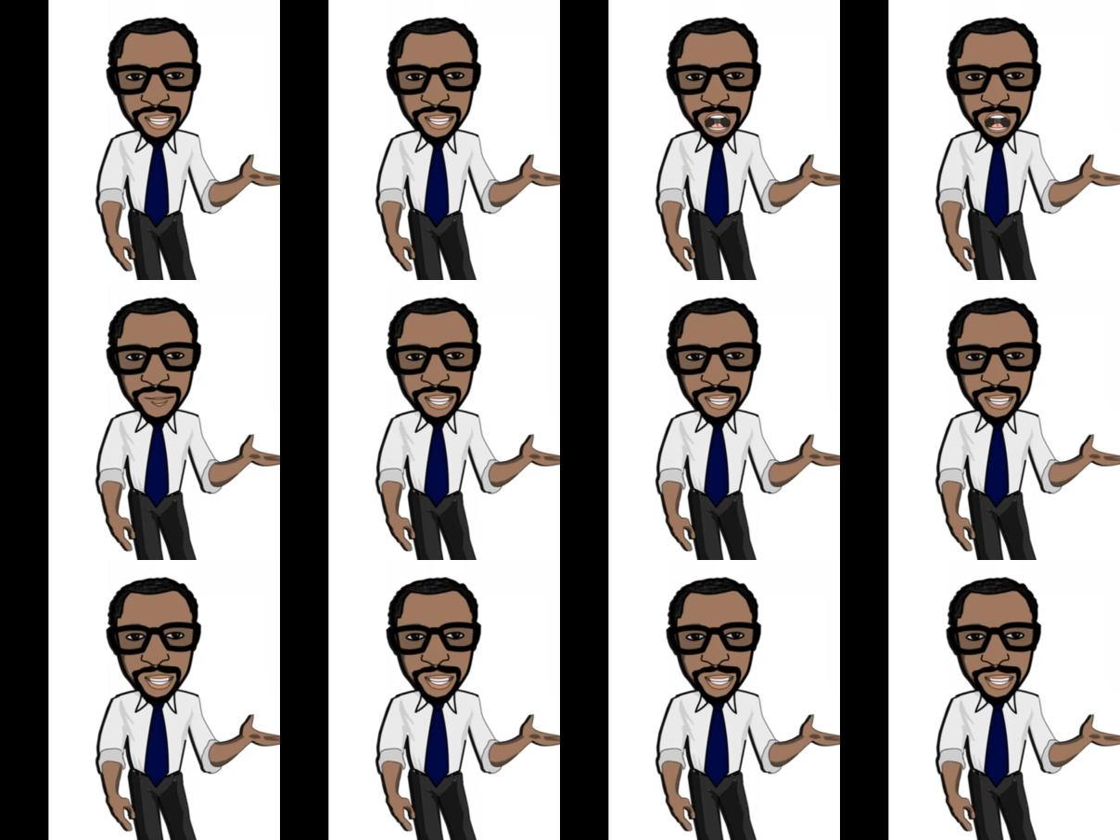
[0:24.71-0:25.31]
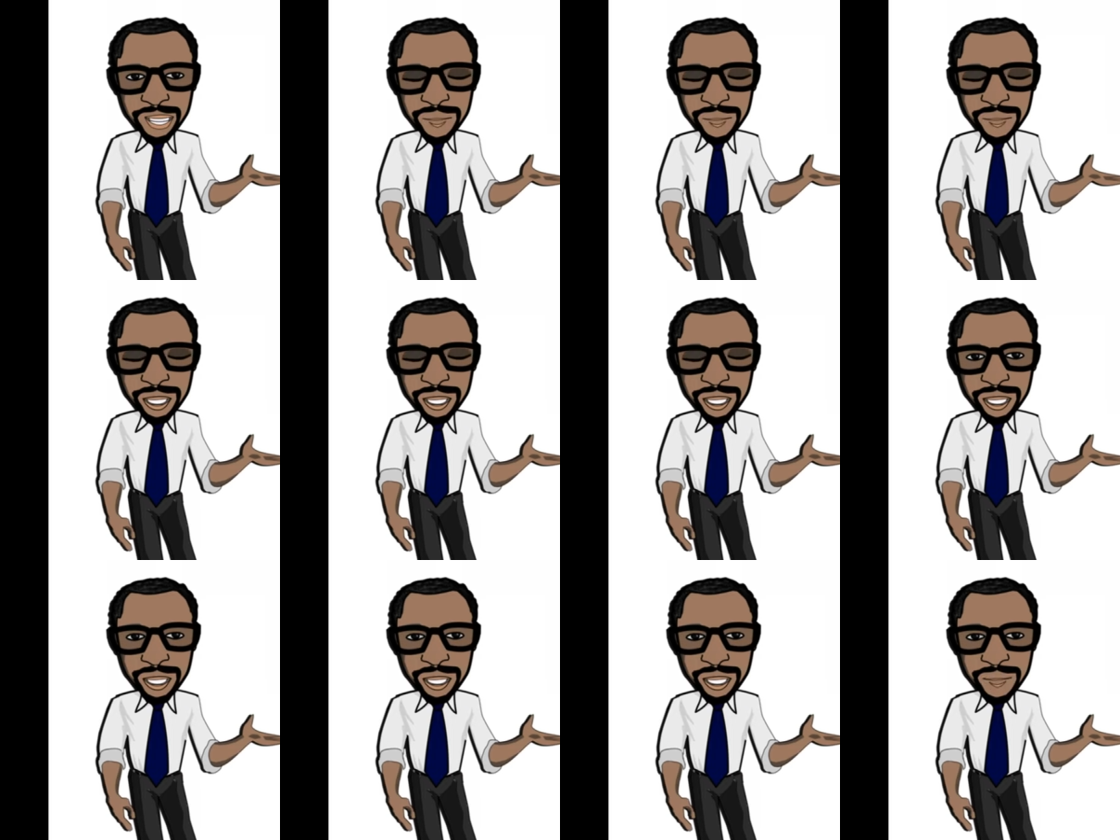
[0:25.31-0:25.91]
artists
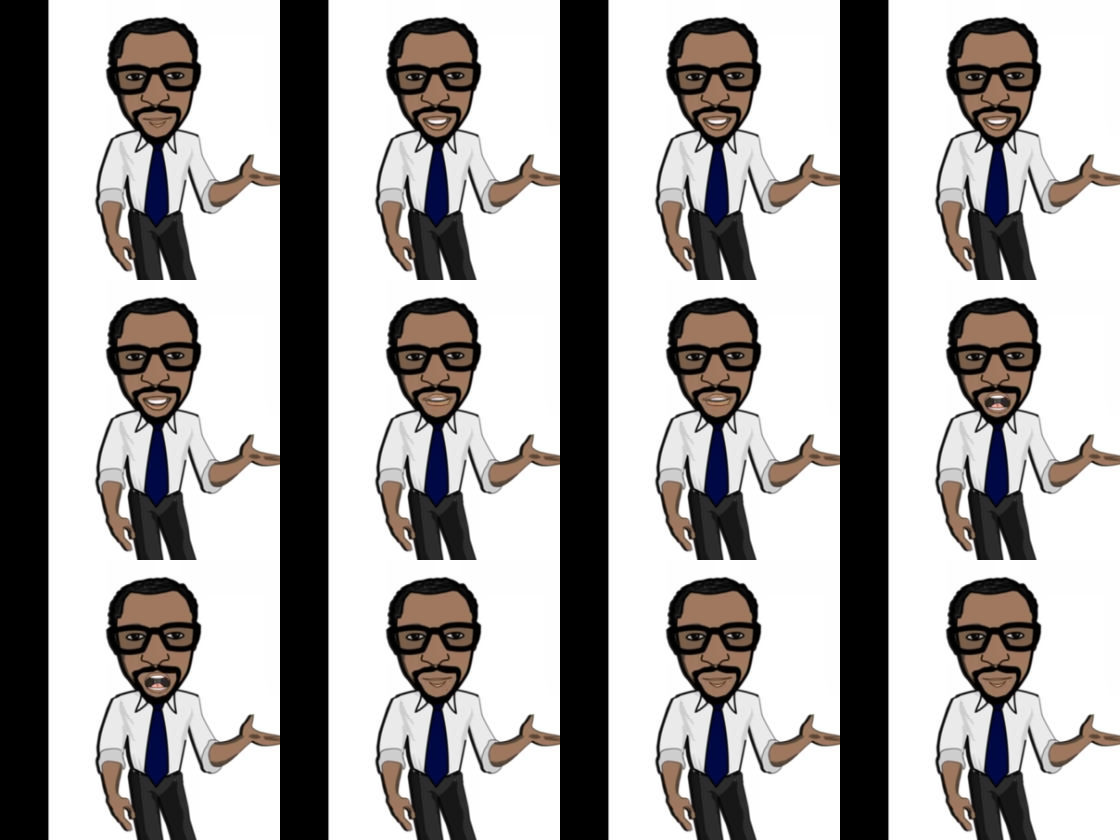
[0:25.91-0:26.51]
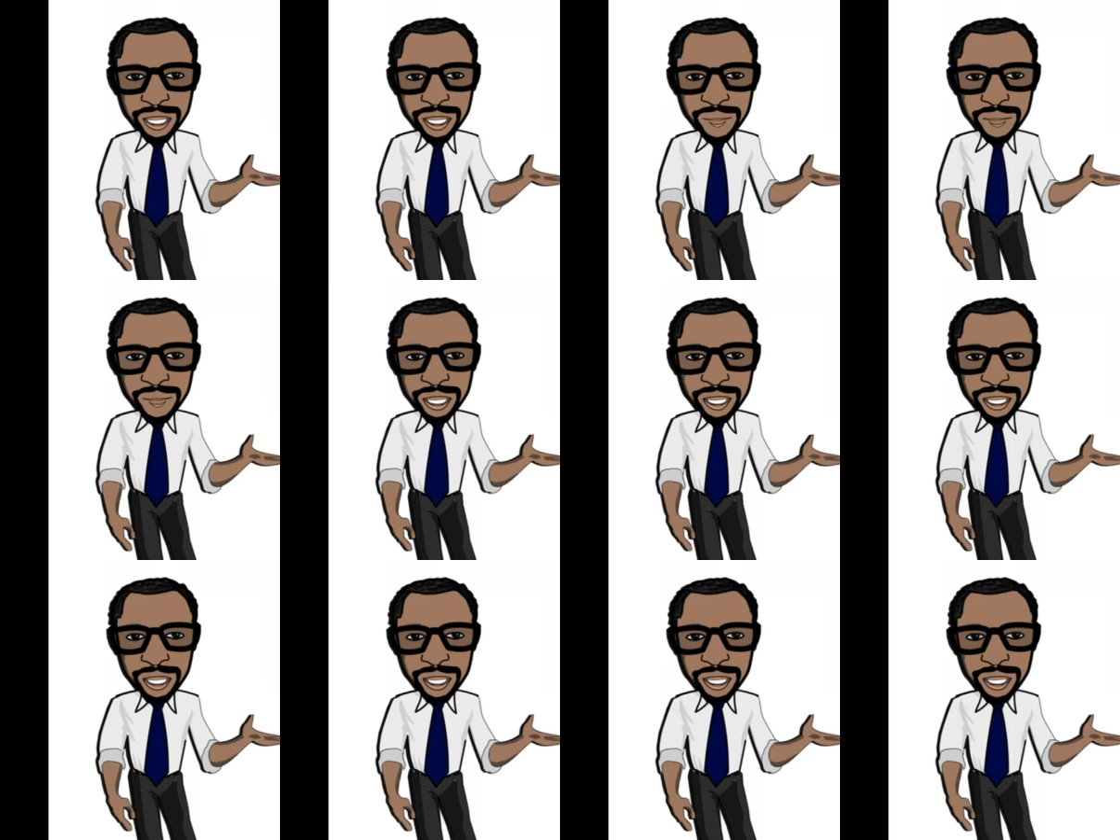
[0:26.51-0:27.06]
need to start from,